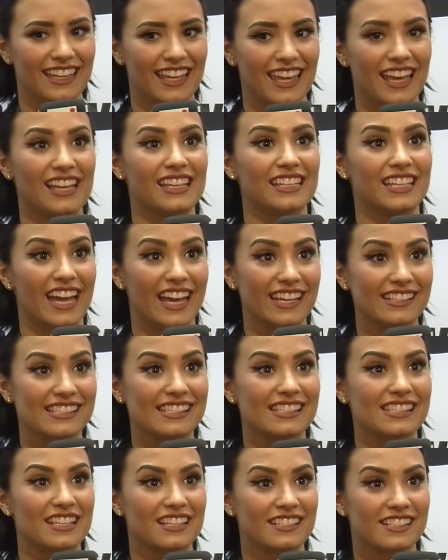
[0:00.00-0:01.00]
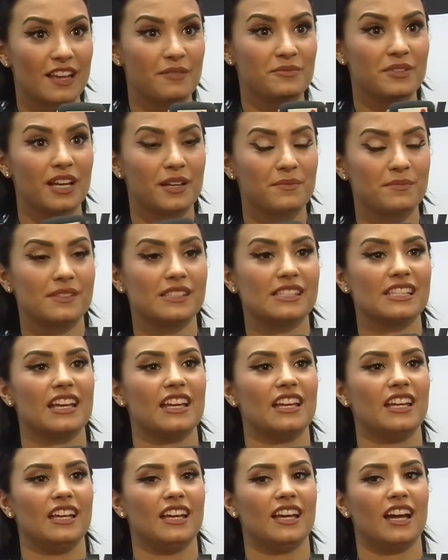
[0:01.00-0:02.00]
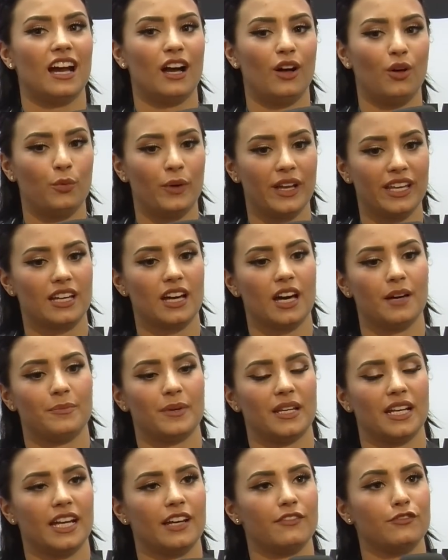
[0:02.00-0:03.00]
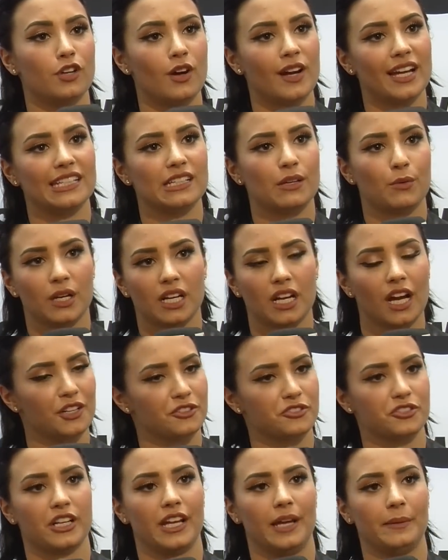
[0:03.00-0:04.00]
Yes, sometimes I'll wake up and I have no idea what country I'm